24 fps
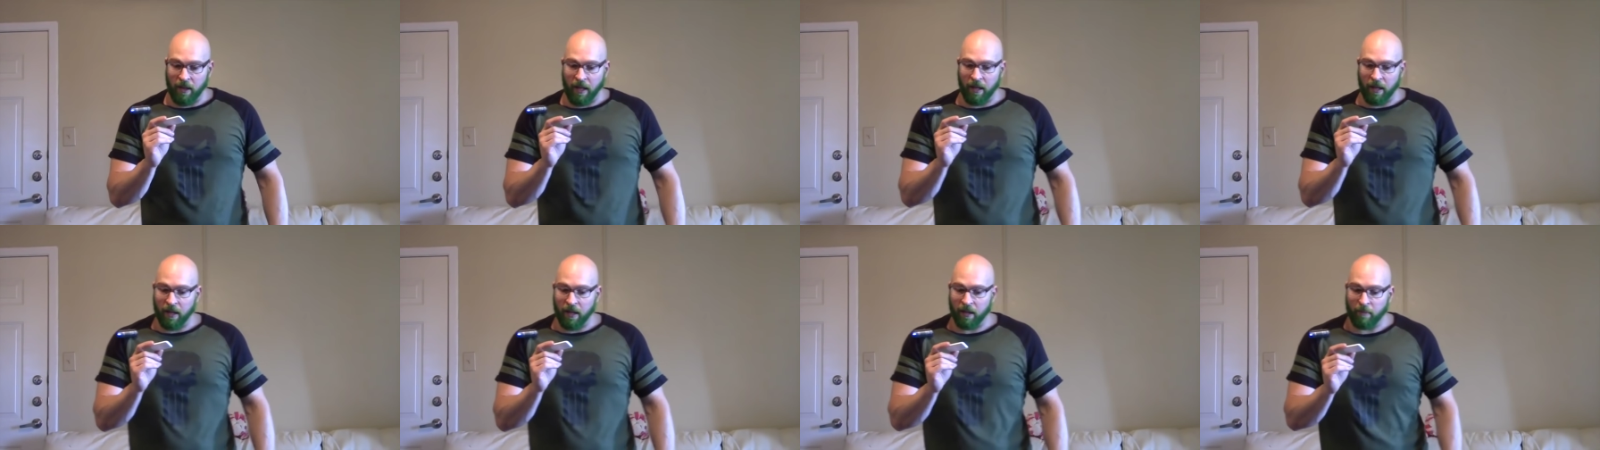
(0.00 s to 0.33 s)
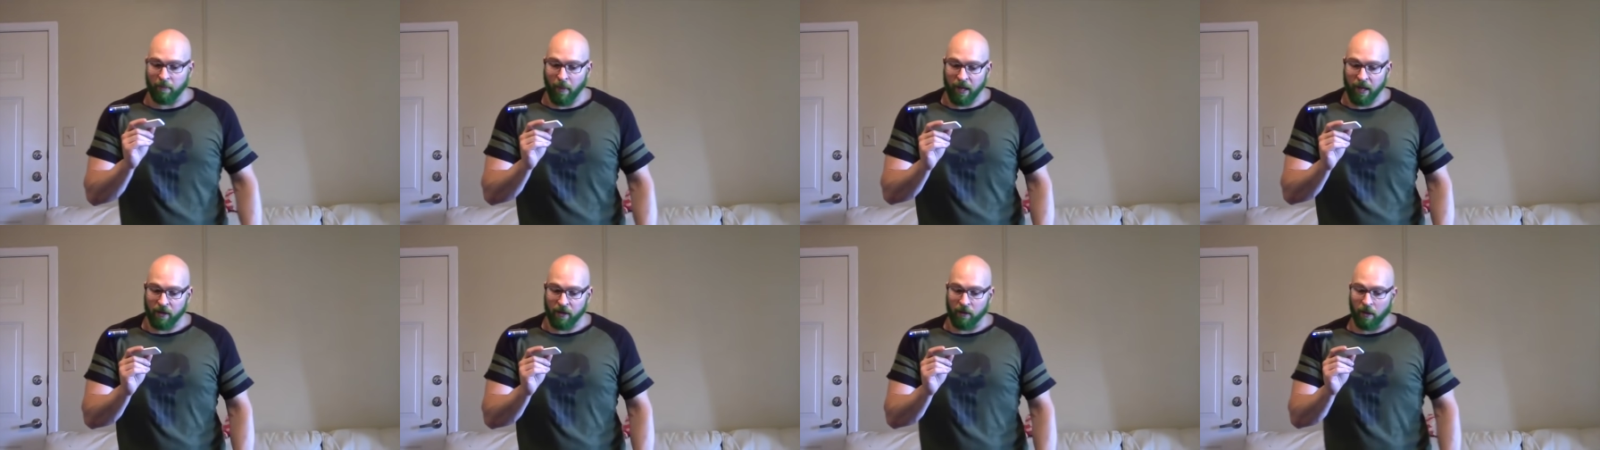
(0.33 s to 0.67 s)
I guess
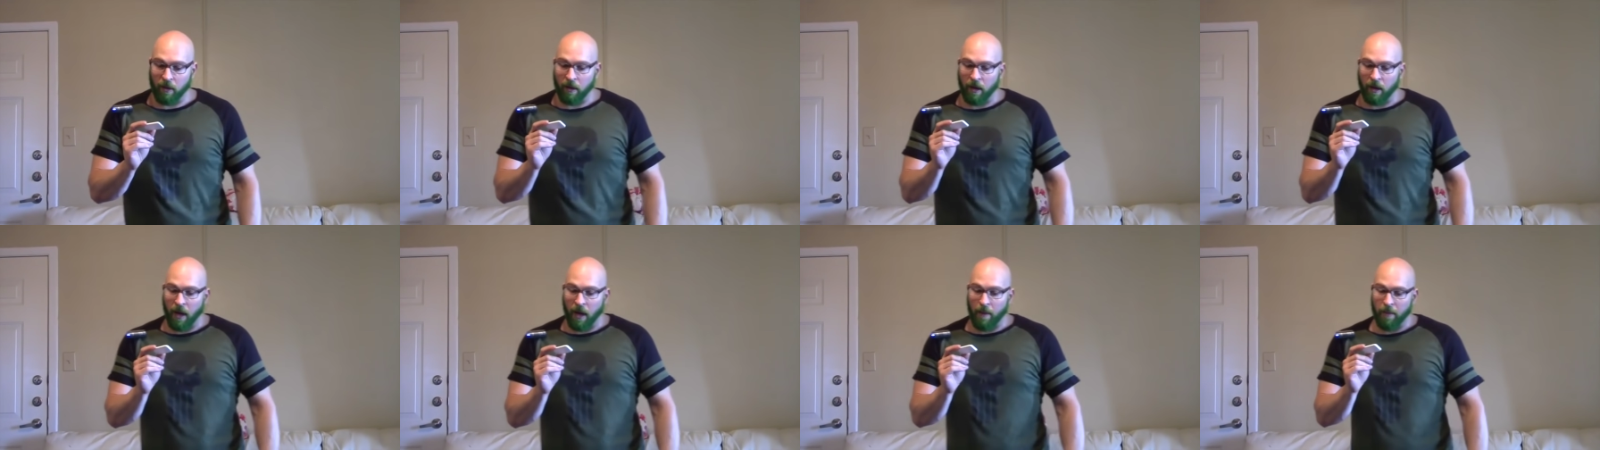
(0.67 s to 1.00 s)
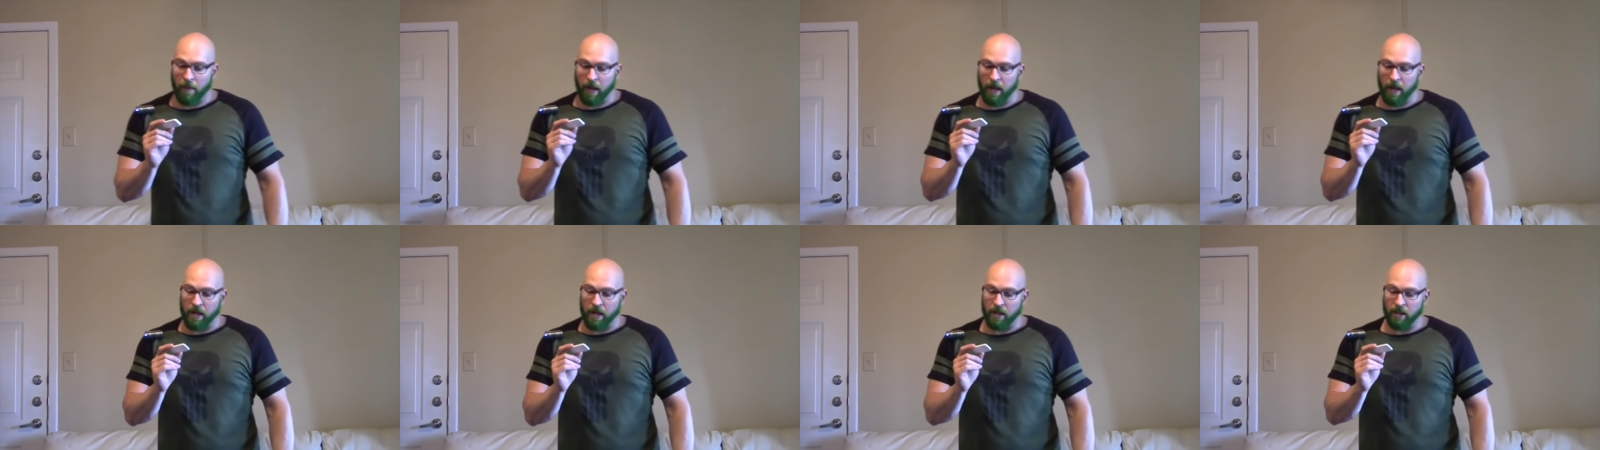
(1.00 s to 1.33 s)
my drug
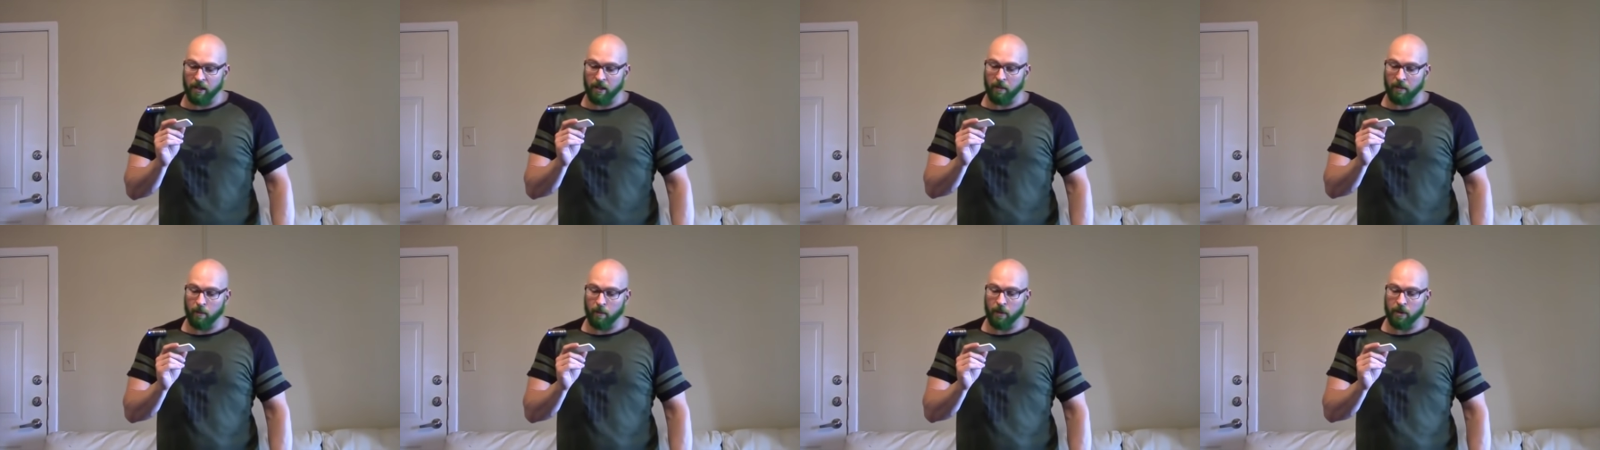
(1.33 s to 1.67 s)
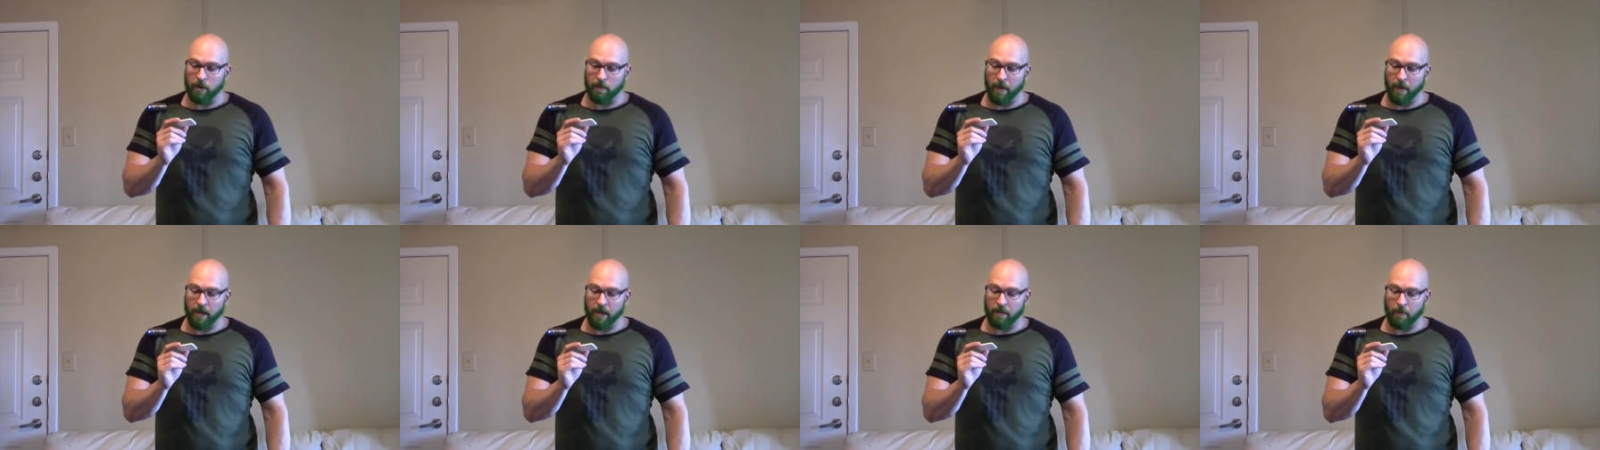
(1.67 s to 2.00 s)
combination has
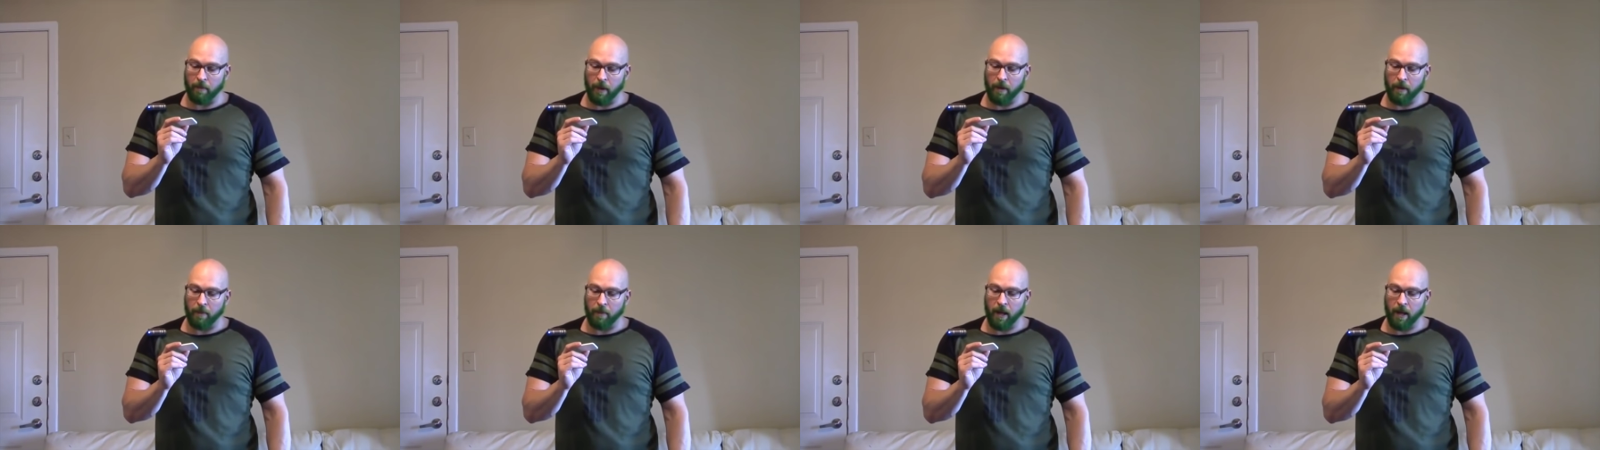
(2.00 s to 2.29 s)
pushed my sperm